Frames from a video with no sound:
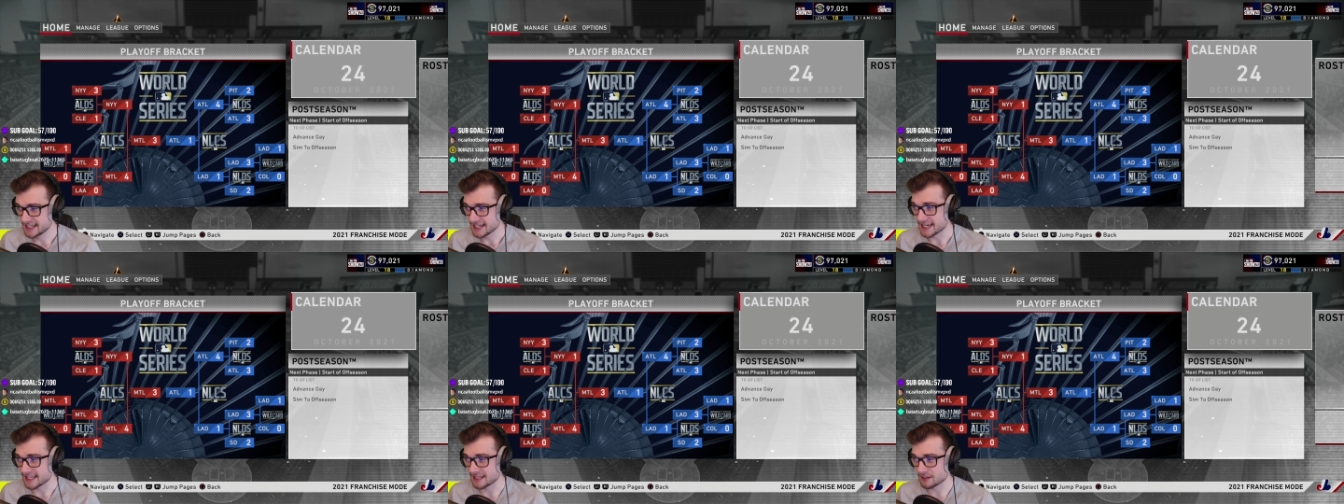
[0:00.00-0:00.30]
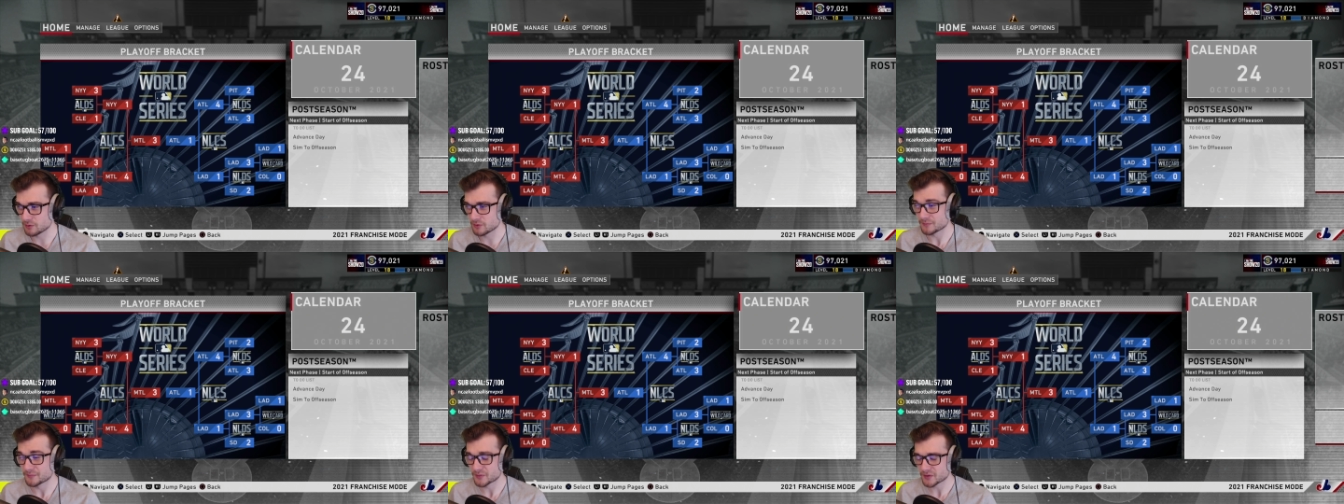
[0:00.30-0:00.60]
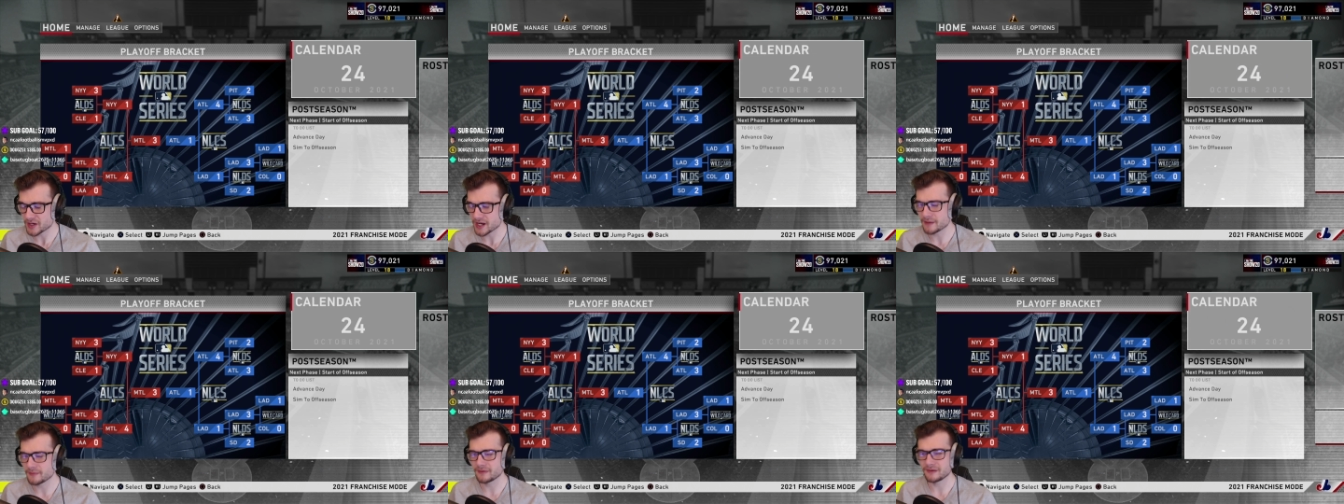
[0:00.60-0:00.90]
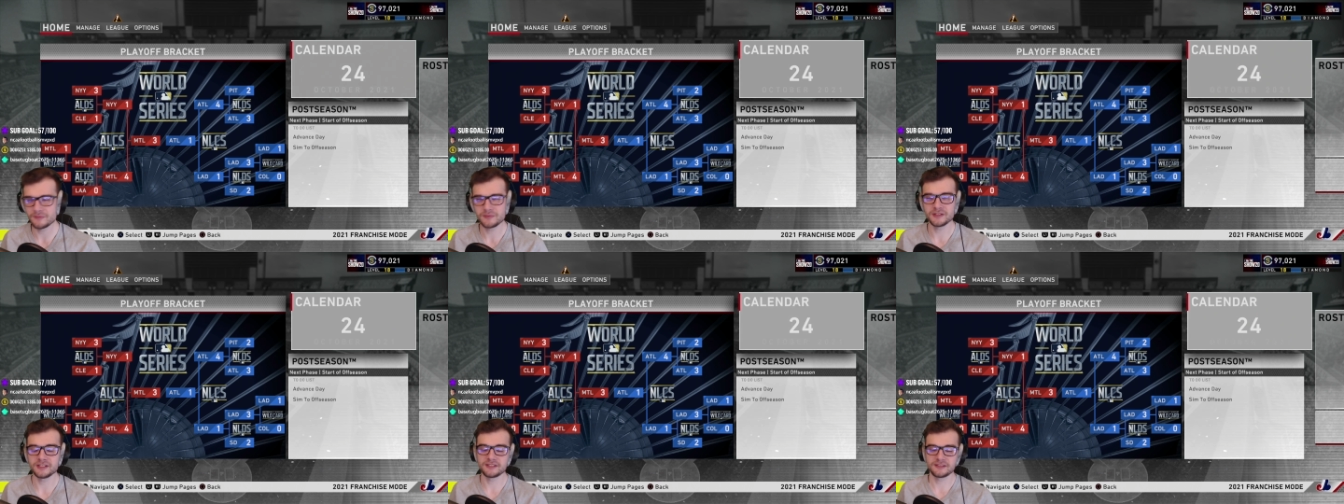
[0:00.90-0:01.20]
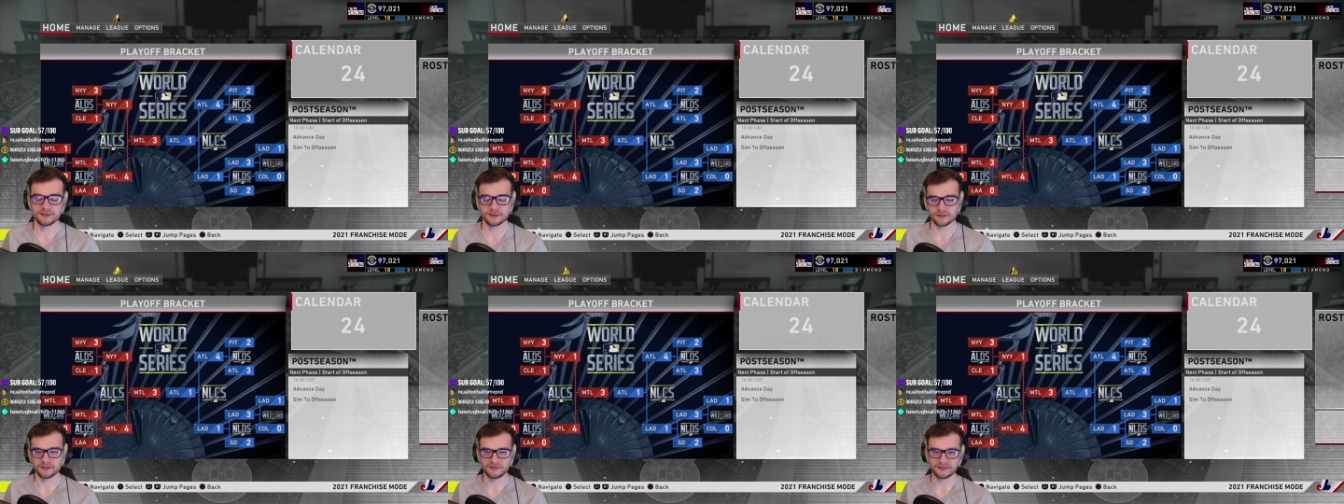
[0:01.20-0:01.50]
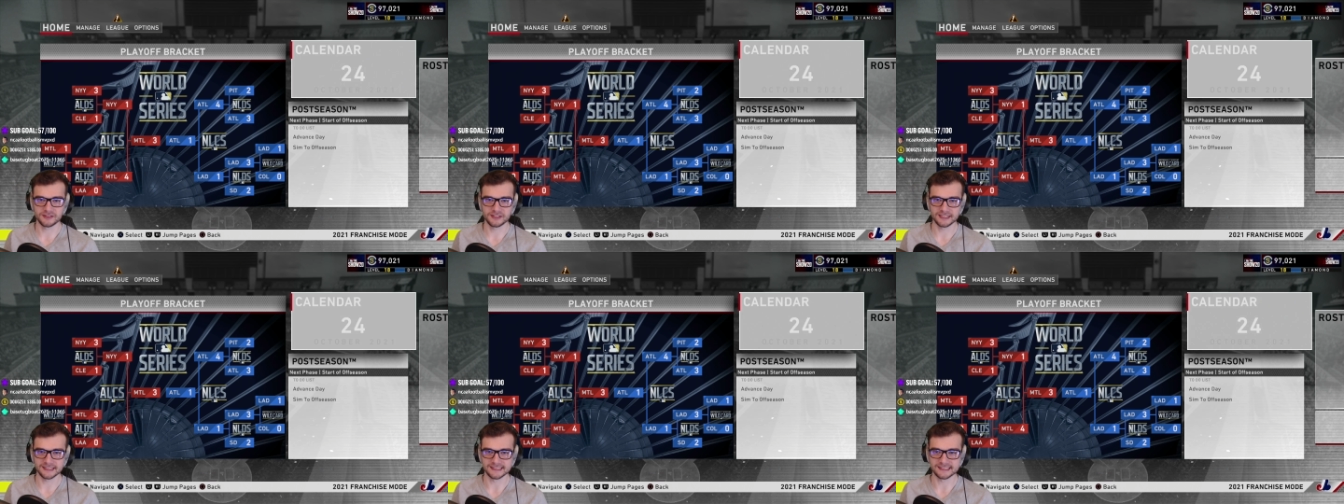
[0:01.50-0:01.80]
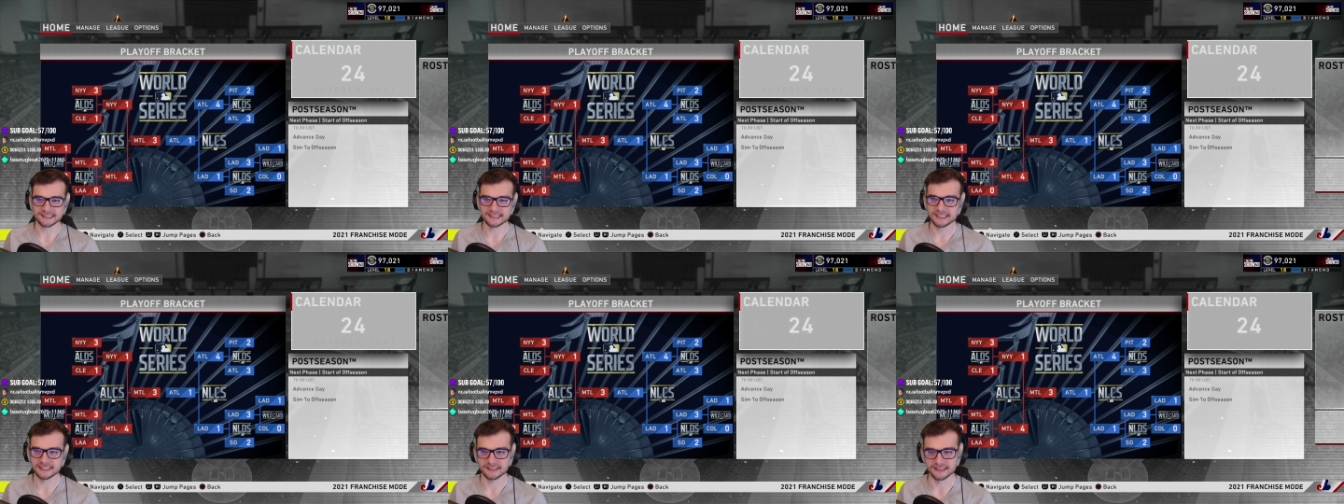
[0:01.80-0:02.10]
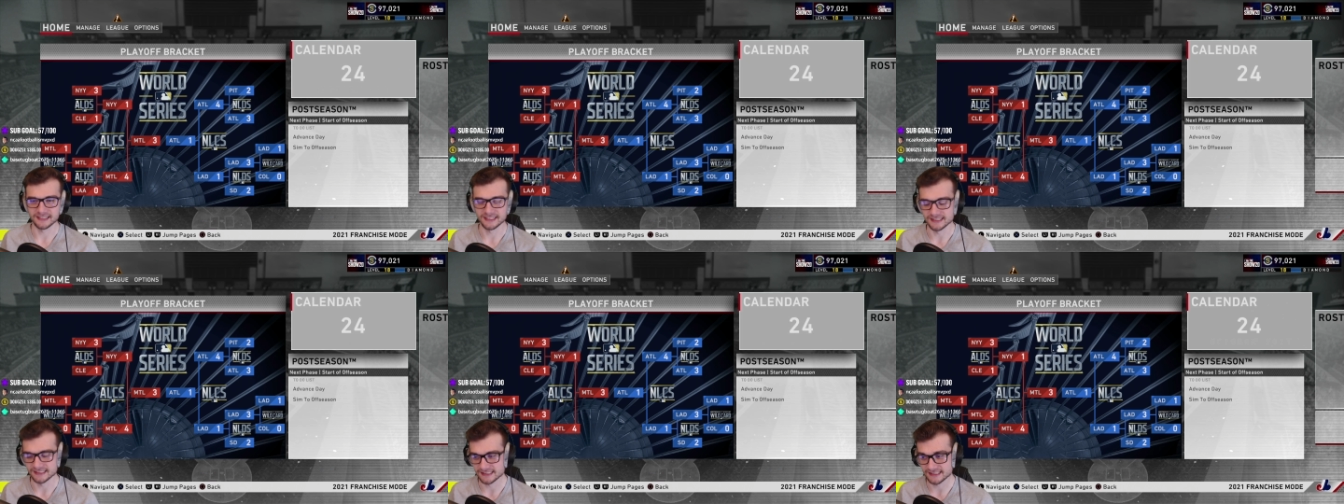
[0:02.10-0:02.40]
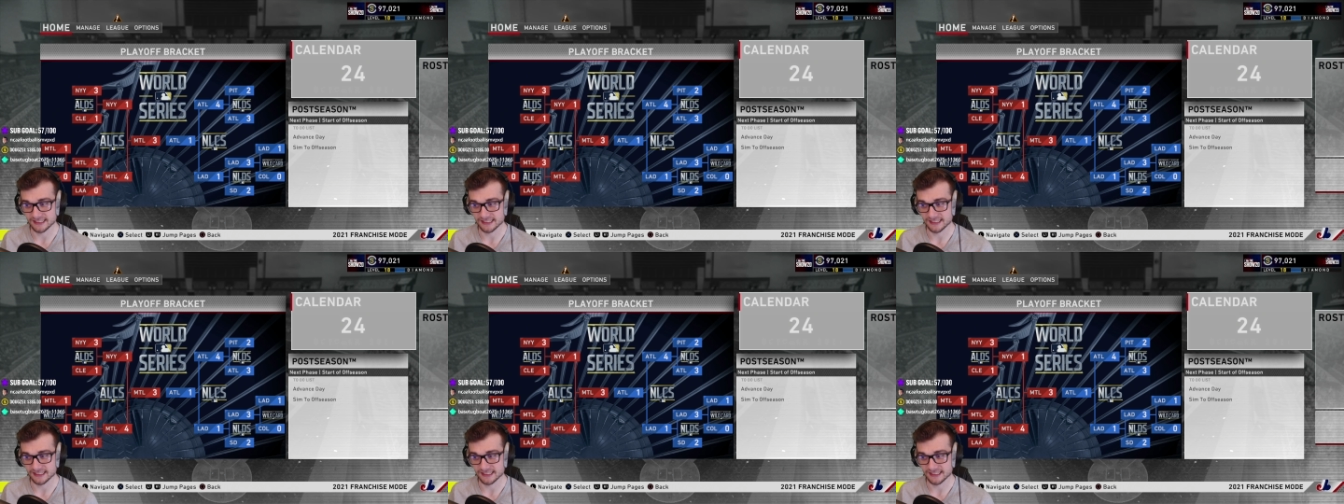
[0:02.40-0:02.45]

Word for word: and that will probably do it for this series.